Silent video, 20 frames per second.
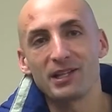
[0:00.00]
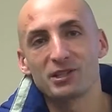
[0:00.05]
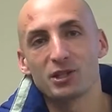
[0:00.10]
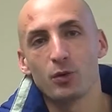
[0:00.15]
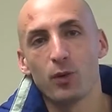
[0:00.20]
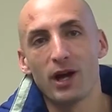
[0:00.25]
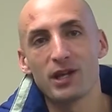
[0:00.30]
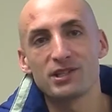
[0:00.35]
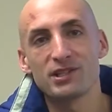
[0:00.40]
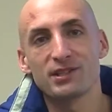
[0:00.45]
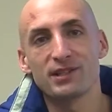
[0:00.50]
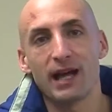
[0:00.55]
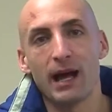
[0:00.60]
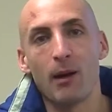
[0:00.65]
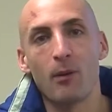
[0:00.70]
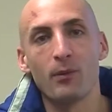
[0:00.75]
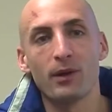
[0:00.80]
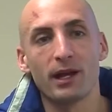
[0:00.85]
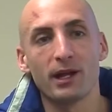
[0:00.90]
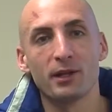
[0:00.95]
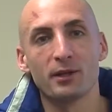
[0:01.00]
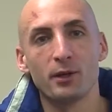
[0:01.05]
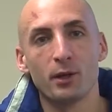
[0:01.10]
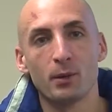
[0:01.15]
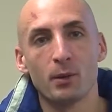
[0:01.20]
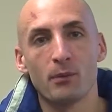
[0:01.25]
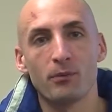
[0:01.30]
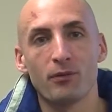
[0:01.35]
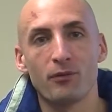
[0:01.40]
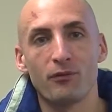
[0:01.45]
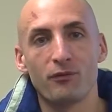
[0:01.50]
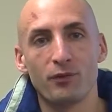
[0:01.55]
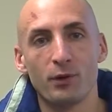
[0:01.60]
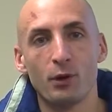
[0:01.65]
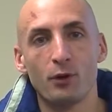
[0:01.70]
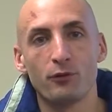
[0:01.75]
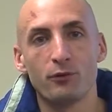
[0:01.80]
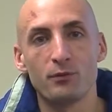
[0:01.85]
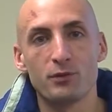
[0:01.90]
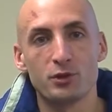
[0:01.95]
it's question time. We got a good one from
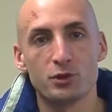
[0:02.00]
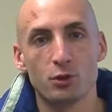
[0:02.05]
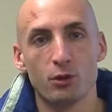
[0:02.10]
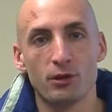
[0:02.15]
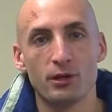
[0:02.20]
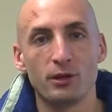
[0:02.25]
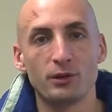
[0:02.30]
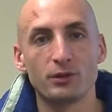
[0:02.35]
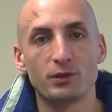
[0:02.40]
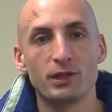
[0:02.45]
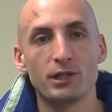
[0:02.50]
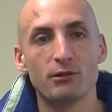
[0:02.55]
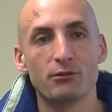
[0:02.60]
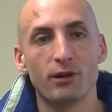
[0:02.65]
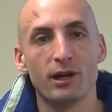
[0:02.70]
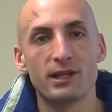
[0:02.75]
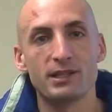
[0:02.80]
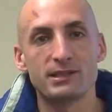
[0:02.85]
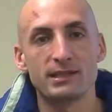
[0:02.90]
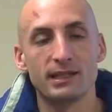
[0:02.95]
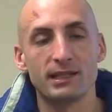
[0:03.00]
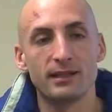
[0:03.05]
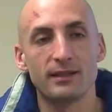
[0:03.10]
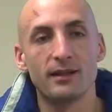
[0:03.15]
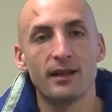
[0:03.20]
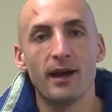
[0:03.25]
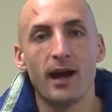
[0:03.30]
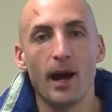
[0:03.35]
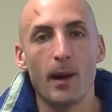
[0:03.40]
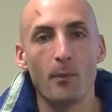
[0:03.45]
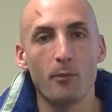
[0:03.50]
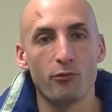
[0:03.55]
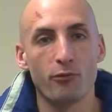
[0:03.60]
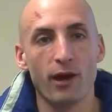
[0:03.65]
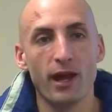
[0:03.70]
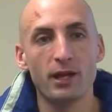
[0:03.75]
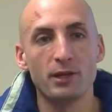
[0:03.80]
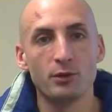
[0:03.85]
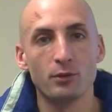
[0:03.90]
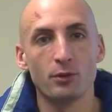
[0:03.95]
Phil from Short Hills, and he writes in, I'm
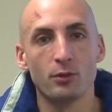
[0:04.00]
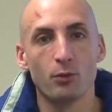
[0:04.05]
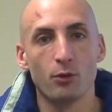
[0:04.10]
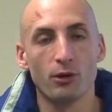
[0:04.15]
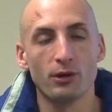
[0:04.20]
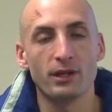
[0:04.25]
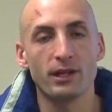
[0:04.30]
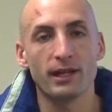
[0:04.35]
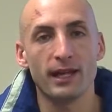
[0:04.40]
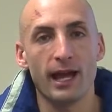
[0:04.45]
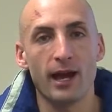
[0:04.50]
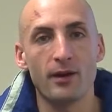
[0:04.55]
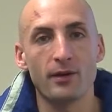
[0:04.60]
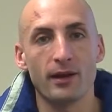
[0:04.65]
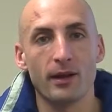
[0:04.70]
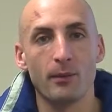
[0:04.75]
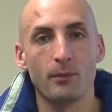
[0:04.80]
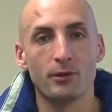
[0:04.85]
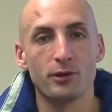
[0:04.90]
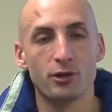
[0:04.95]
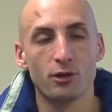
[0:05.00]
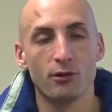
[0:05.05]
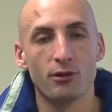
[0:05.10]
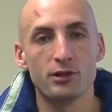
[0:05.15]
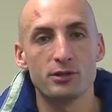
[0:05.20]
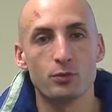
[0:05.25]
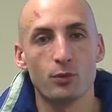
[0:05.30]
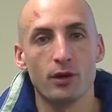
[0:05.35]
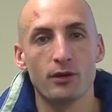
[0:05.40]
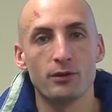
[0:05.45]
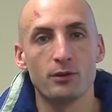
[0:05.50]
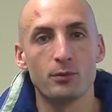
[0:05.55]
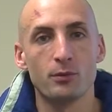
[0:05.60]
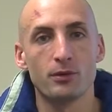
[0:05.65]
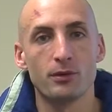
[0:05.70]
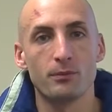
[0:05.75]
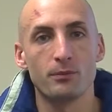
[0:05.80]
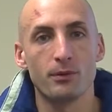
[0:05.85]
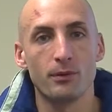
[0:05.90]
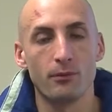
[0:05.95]
brand new to working out, and I'm curious whether you
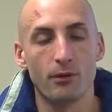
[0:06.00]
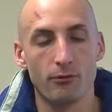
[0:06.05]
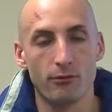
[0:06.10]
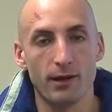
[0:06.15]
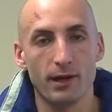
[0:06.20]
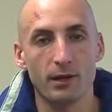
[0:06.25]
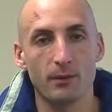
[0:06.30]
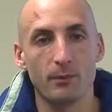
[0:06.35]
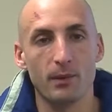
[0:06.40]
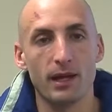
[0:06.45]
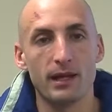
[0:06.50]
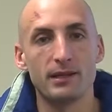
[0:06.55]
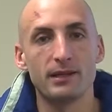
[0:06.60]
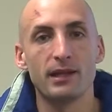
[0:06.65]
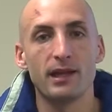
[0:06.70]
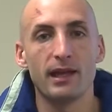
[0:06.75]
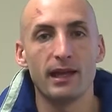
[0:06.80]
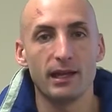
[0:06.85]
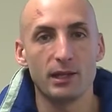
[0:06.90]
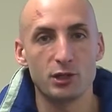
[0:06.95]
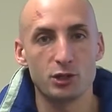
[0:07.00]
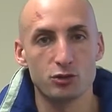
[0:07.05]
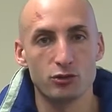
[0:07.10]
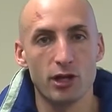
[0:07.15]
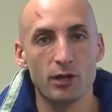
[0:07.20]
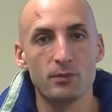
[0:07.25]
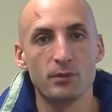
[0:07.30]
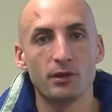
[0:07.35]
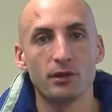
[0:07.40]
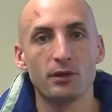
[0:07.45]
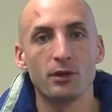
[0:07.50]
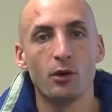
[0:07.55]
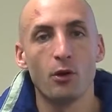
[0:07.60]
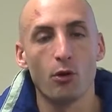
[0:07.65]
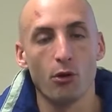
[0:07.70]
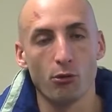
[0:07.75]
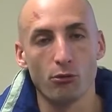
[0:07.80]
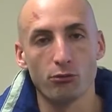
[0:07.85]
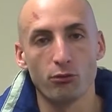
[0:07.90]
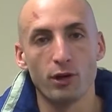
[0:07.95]
would recommend a treadmill
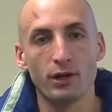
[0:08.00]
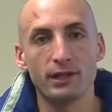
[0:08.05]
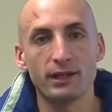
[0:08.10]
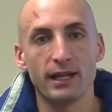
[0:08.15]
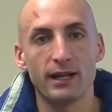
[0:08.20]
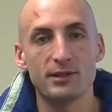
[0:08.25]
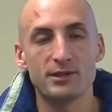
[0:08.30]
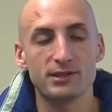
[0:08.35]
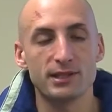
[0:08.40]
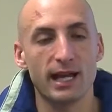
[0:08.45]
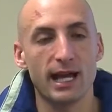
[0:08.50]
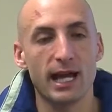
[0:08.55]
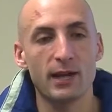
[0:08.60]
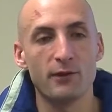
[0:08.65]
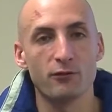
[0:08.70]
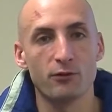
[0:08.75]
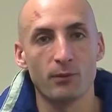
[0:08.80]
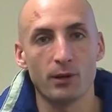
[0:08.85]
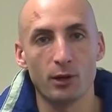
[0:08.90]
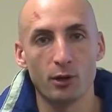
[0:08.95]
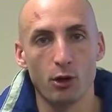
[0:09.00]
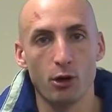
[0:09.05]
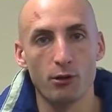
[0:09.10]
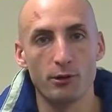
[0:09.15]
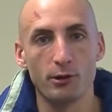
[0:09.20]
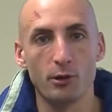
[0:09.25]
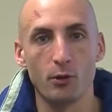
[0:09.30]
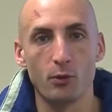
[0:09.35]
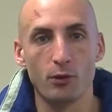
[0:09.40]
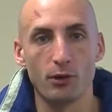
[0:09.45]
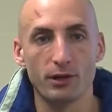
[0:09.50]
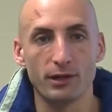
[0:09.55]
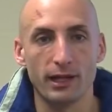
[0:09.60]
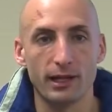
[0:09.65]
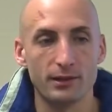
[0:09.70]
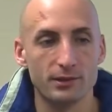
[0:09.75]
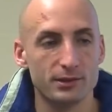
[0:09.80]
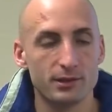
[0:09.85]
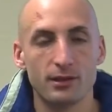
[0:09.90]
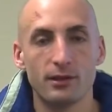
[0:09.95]
or running outside for my cardio
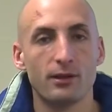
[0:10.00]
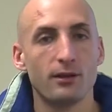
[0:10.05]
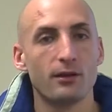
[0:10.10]
workouts.